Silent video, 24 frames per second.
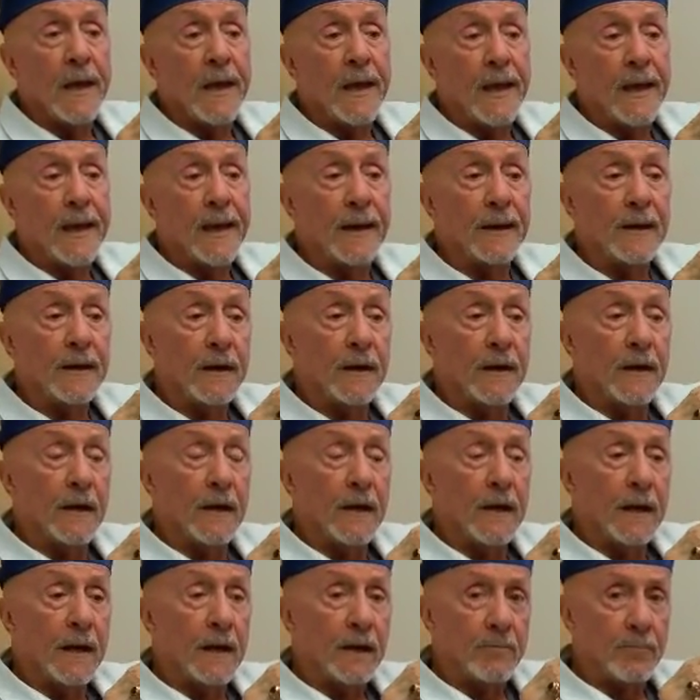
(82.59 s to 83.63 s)

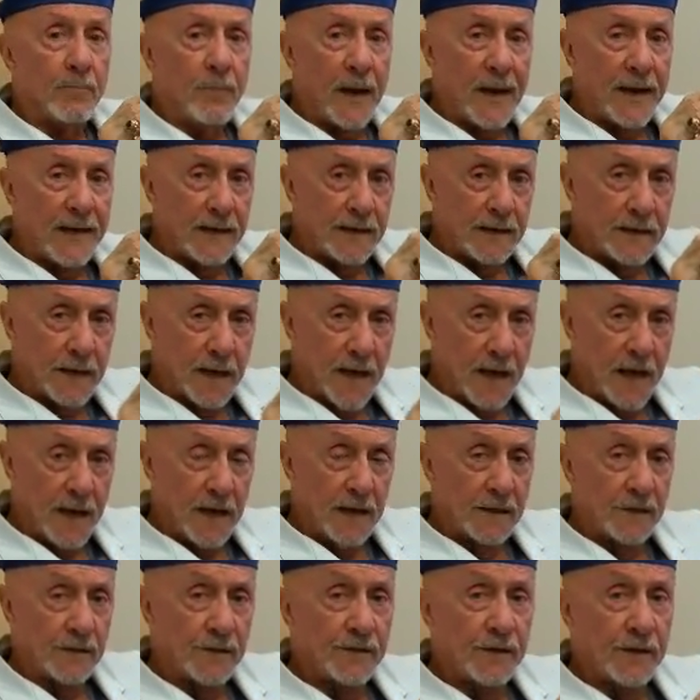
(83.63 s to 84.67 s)
It
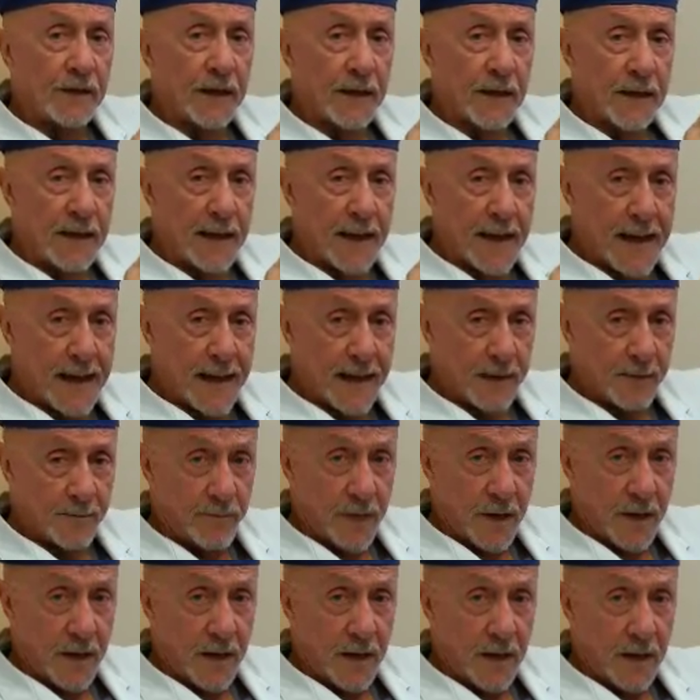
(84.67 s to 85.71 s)
maintains the
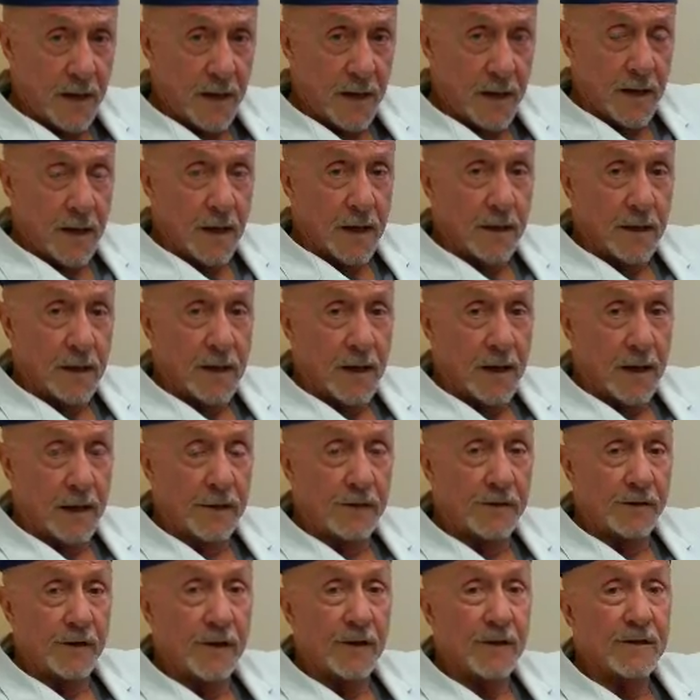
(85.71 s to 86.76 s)
anatomy that
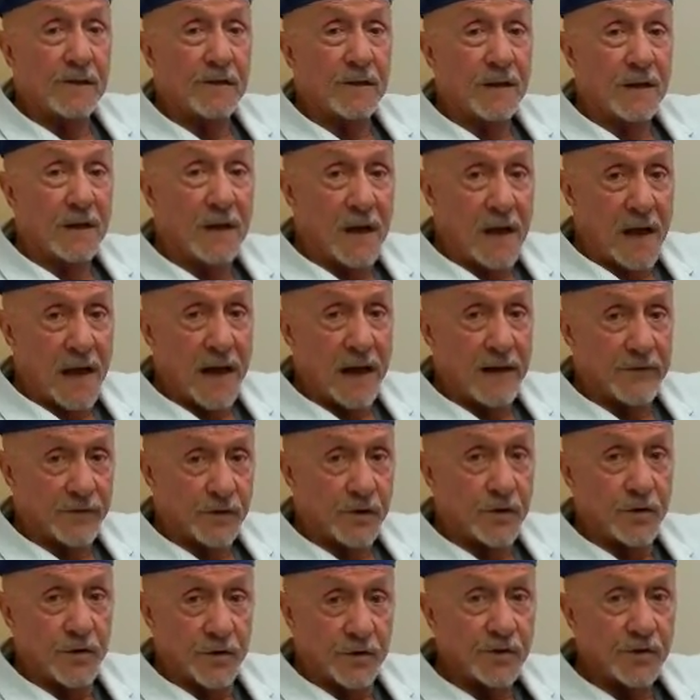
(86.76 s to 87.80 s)
existed
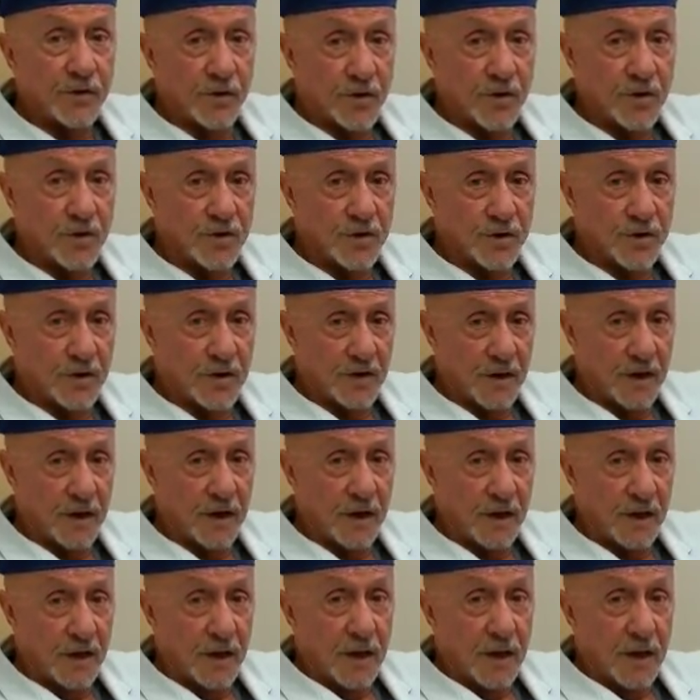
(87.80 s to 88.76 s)
after surgery,